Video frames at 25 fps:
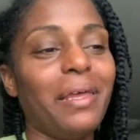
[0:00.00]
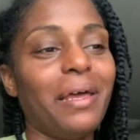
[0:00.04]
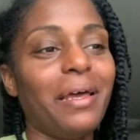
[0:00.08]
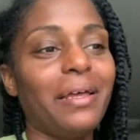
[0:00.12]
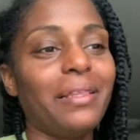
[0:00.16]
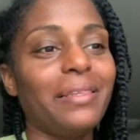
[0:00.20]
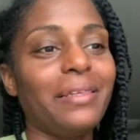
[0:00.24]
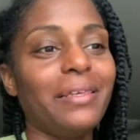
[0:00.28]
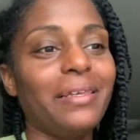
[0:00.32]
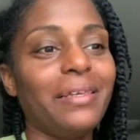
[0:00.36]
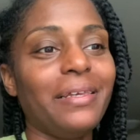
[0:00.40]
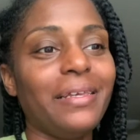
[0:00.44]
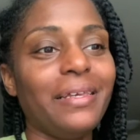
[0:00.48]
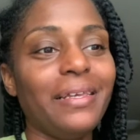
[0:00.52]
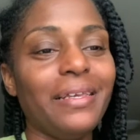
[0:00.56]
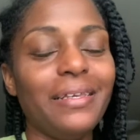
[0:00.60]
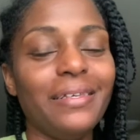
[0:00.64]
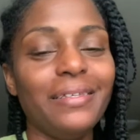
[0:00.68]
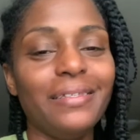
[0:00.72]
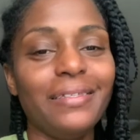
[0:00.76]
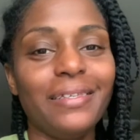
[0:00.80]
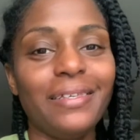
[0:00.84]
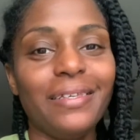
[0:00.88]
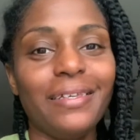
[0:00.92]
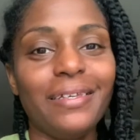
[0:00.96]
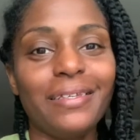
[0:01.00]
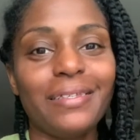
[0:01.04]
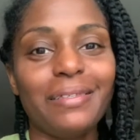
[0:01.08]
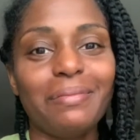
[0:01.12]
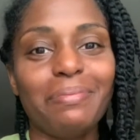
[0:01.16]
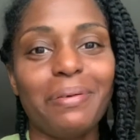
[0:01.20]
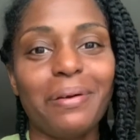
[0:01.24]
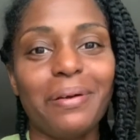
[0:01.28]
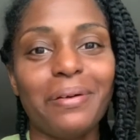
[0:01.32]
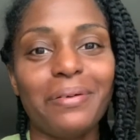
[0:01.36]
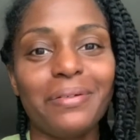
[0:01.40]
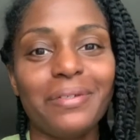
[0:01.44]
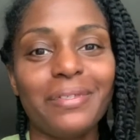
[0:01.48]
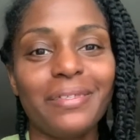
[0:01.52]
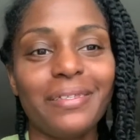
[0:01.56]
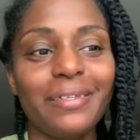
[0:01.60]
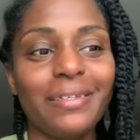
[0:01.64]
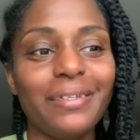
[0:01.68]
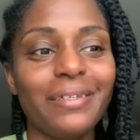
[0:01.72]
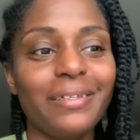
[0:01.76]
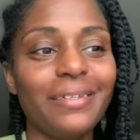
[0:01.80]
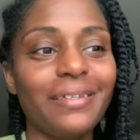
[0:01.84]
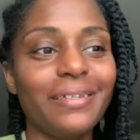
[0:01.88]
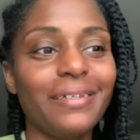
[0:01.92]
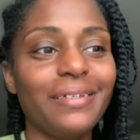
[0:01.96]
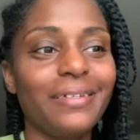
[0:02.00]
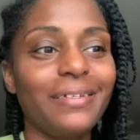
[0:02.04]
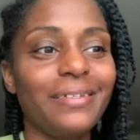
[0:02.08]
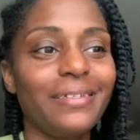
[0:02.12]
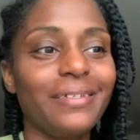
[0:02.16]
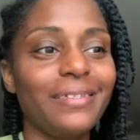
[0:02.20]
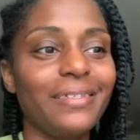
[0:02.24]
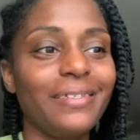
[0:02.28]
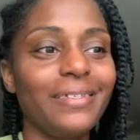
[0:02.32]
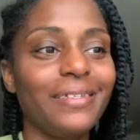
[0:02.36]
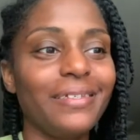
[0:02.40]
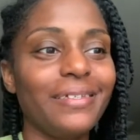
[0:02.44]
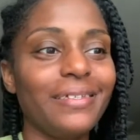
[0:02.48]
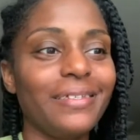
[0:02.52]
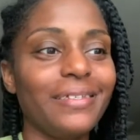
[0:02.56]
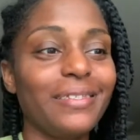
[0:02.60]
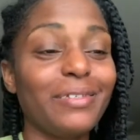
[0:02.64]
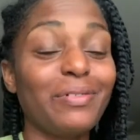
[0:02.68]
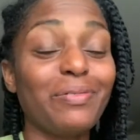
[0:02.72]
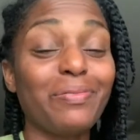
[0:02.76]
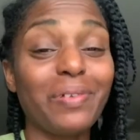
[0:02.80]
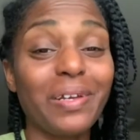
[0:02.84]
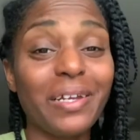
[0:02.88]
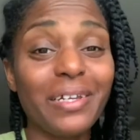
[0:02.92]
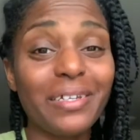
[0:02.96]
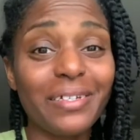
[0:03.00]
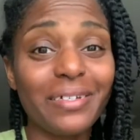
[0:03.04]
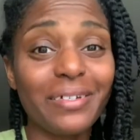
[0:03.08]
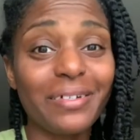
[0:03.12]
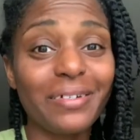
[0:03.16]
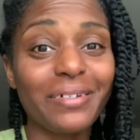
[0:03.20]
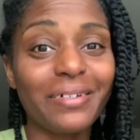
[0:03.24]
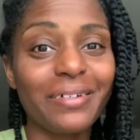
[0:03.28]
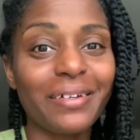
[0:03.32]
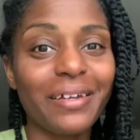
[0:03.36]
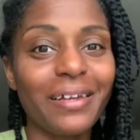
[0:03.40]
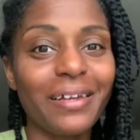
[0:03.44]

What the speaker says: the easiest person to surrender,